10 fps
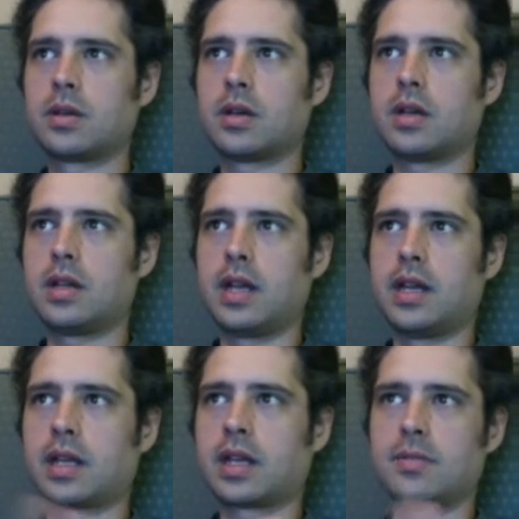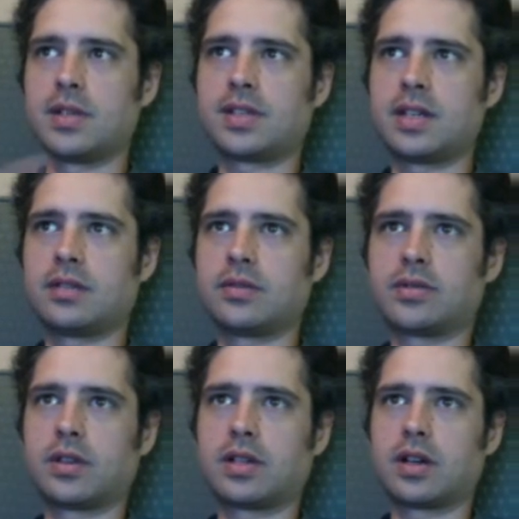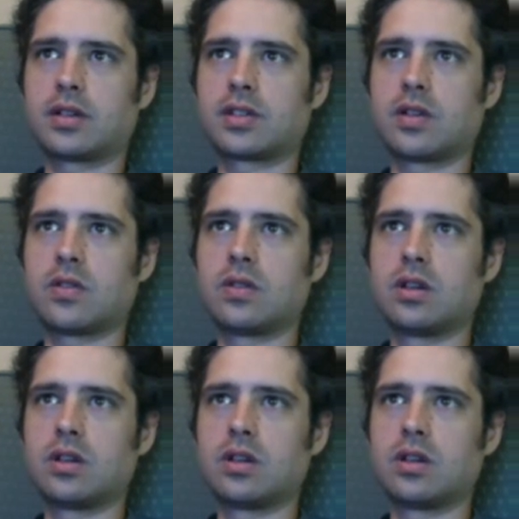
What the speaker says: and it can be seen right there. So